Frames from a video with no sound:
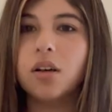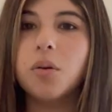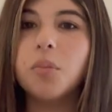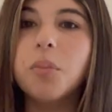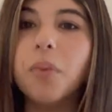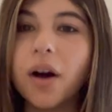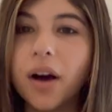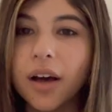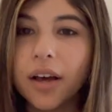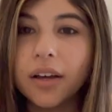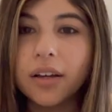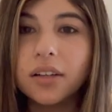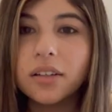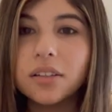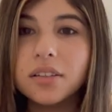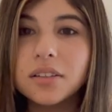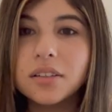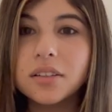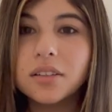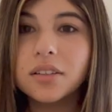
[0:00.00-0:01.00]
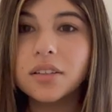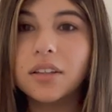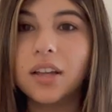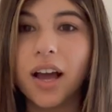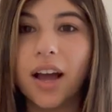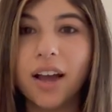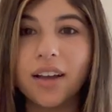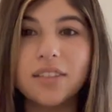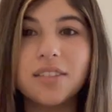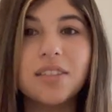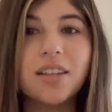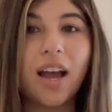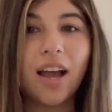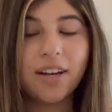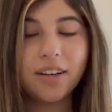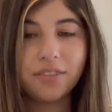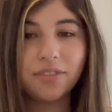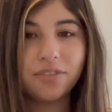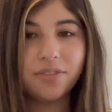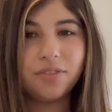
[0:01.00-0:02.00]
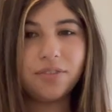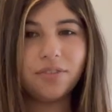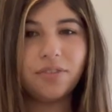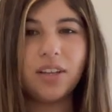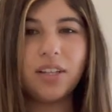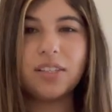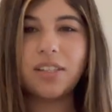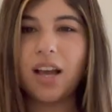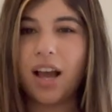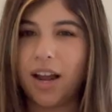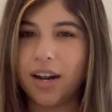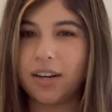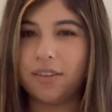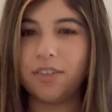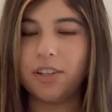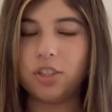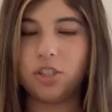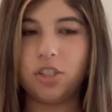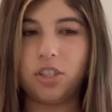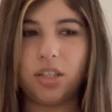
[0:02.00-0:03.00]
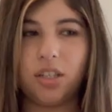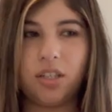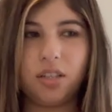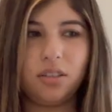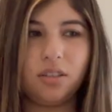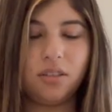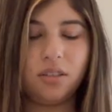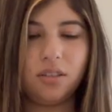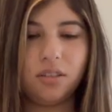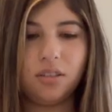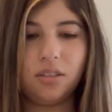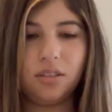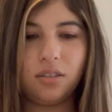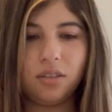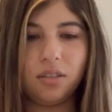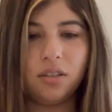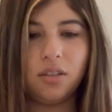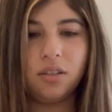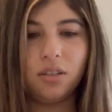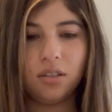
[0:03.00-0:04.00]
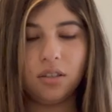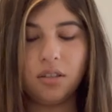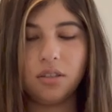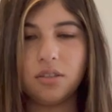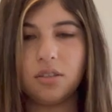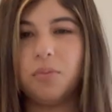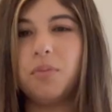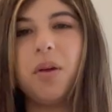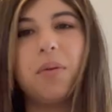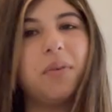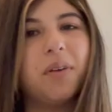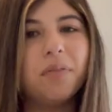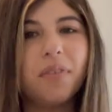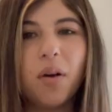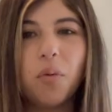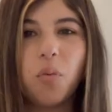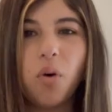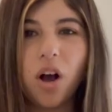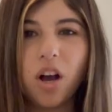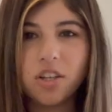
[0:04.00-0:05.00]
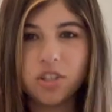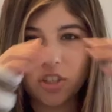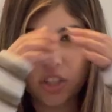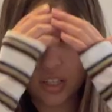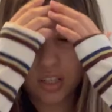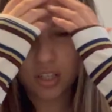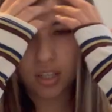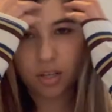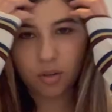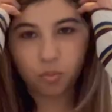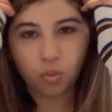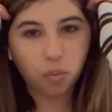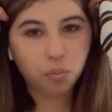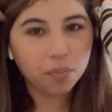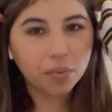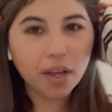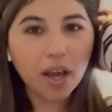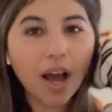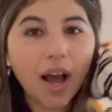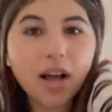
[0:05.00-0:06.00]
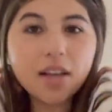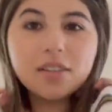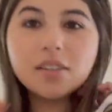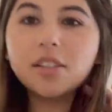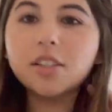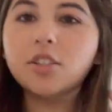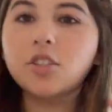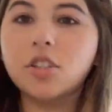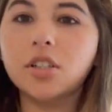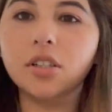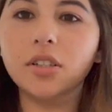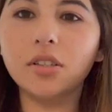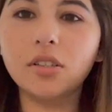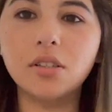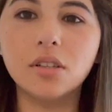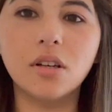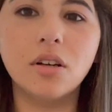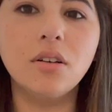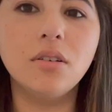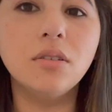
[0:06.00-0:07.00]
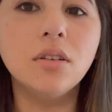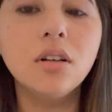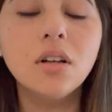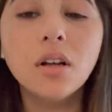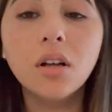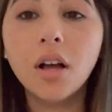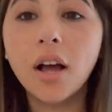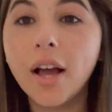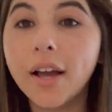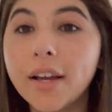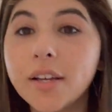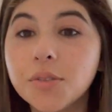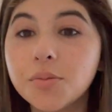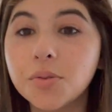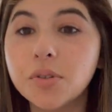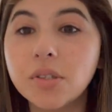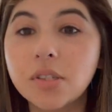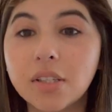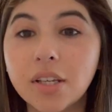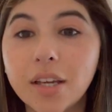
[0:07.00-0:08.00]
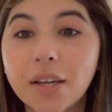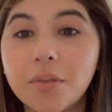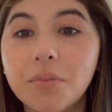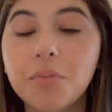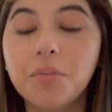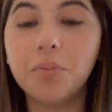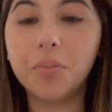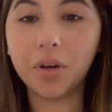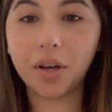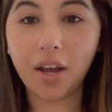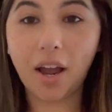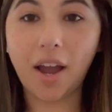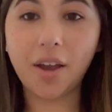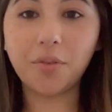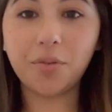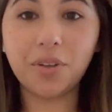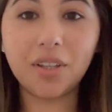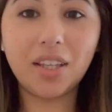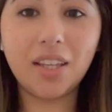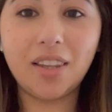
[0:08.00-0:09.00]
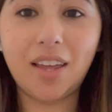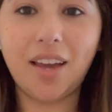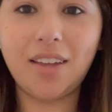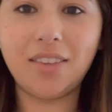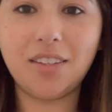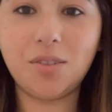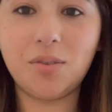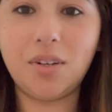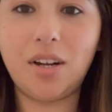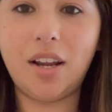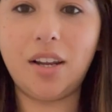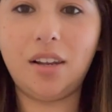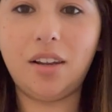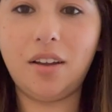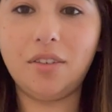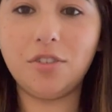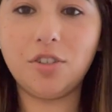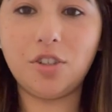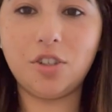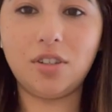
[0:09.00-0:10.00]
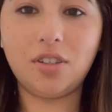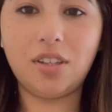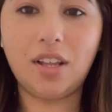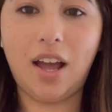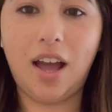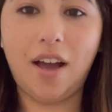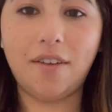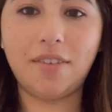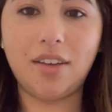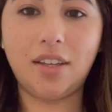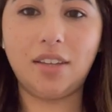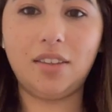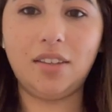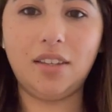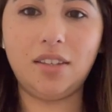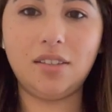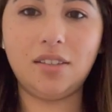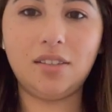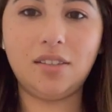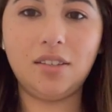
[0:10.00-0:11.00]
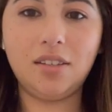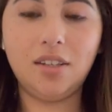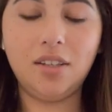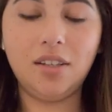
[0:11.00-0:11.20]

but yeah, it's kind of it's kind of itchy, so maybe if I wash it it won't be as itchy, so I guess we'll see. But I really like this one. I love shirts that have like this